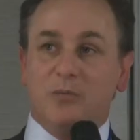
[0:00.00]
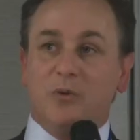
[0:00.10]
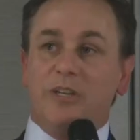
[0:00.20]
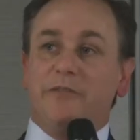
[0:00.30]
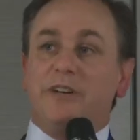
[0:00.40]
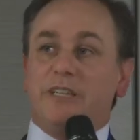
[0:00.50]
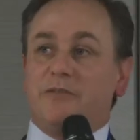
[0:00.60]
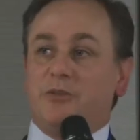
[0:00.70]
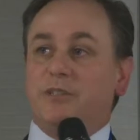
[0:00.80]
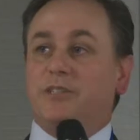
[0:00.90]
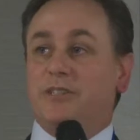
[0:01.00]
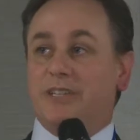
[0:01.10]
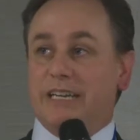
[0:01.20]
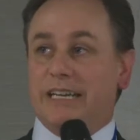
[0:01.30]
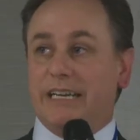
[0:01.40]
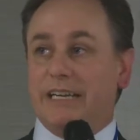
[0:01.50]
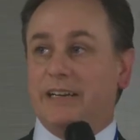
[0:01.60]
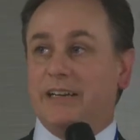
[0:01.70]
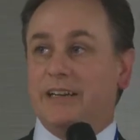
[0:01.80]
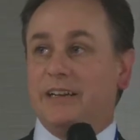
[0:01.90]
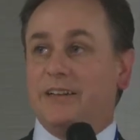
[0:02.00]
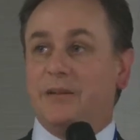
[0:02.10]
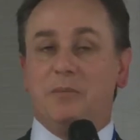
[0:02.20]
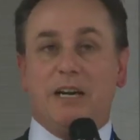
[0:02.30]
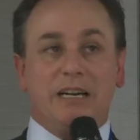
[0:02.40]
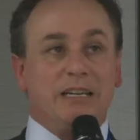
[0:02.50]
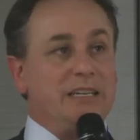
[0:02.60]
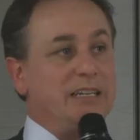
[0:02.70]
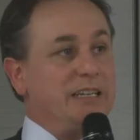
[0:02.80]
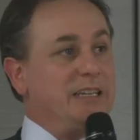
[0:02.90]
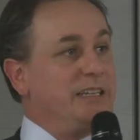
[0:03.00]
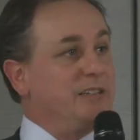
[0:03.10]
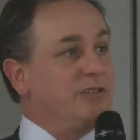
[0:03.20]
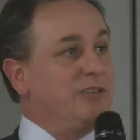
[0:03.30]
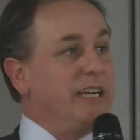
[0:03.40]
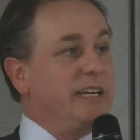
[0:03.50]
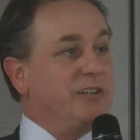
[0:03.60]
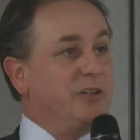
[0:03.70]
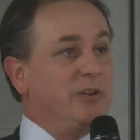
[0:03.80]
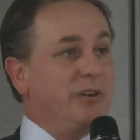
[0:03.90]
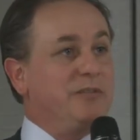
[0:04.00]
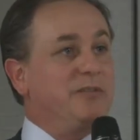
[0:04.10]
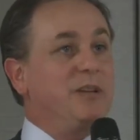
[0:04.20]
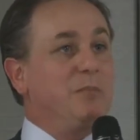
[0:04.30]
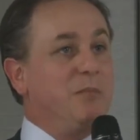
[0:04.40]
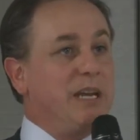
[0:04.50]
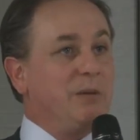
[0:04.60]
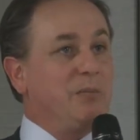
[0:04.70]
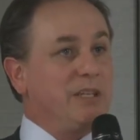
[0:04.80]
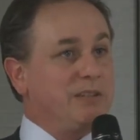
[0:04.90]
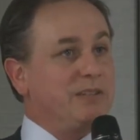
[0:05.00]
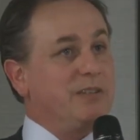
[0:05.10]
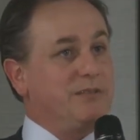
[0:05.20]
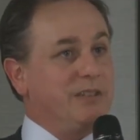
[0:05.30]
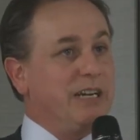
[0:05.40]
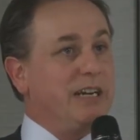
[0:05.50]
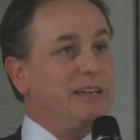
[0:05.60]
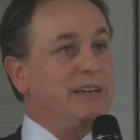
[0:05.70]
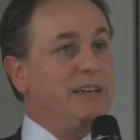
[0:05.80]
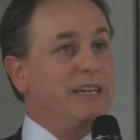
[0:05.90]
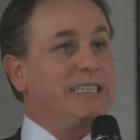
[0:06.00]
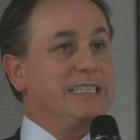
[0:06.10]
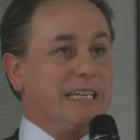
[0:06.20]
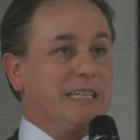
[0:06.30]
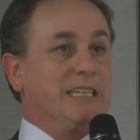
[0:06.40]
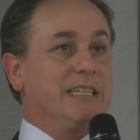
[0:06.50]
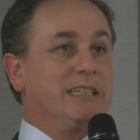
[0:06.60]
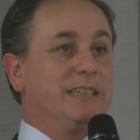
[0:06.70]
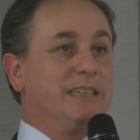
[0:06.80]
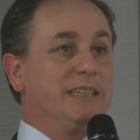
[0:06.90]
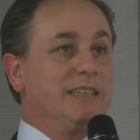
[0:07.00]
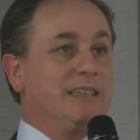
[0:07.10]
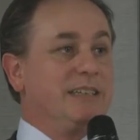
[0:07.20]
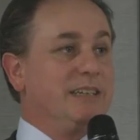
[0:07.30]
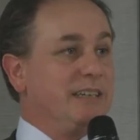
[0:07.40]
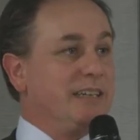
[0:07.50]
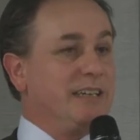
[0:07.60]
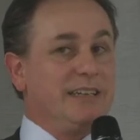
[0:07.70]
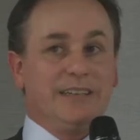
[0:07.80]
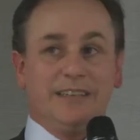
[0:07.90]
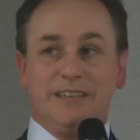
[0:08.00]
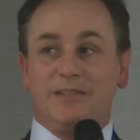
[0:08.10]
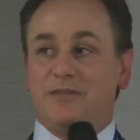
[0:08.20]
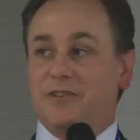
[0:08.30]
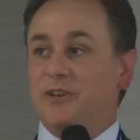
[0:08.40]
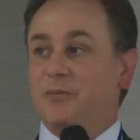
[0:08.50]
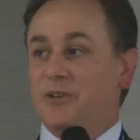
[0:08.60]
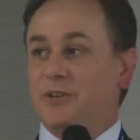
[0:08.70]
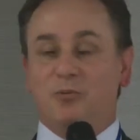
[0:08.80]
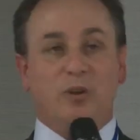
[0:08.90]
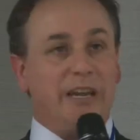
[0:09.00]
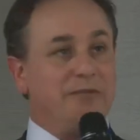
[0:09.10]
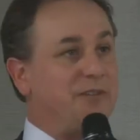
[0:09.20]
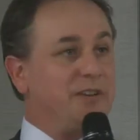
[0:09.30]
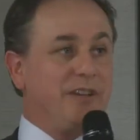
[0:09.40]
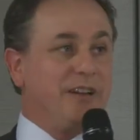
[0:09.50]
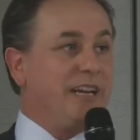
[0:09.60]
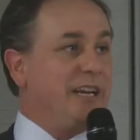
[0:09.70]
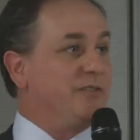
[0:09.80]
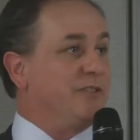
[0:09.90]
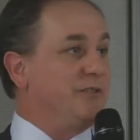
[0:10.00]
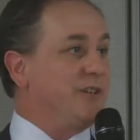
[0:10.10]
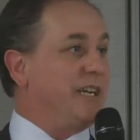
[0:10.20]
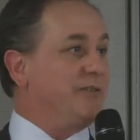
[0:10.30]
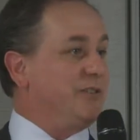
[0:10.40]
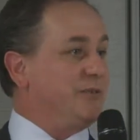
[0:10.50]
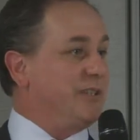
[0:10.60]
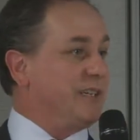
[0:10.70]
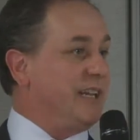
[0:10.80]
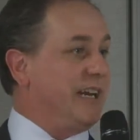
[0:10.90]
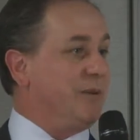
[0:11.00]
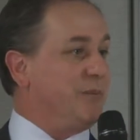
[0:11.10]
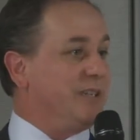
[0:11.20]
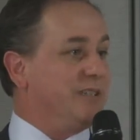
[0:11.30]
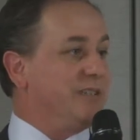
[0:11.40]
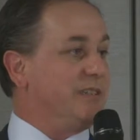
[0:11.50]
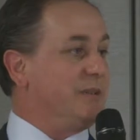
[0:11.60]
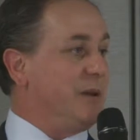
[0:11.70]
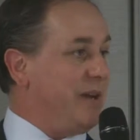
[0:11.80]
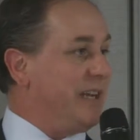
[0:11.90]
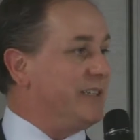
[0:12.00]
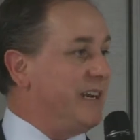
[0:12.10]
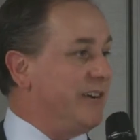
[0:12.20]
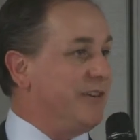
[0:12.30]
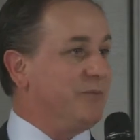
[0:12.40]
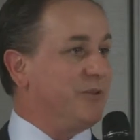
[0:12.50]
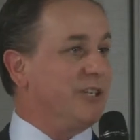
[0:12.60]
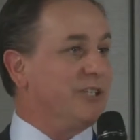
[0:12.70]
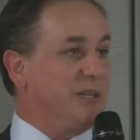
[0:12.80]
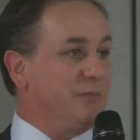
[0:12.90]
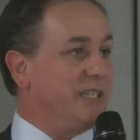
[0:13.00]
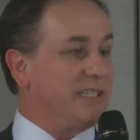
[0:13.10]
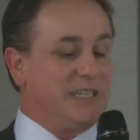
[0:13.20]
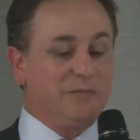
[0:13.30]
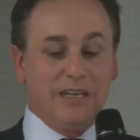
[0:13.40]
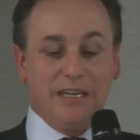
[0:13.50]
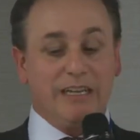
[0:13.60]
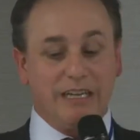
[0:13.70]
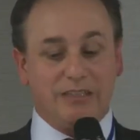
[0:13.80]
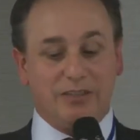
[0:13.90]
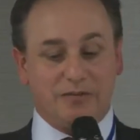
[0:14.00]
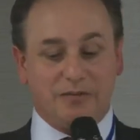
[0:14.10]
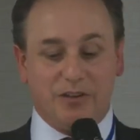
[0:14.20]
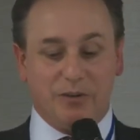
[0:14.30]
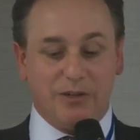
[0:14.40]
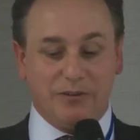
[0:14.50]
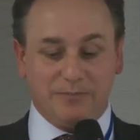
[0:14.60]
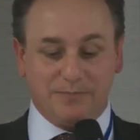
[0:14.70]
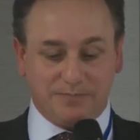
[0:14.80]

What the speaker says: But when you fast forward to today, the market is creating 250 megabits of data a second, okay? It's phenomenal. Everything I have to do in the cloud, because the amount of data I'm crunching in my team is just phenomenal.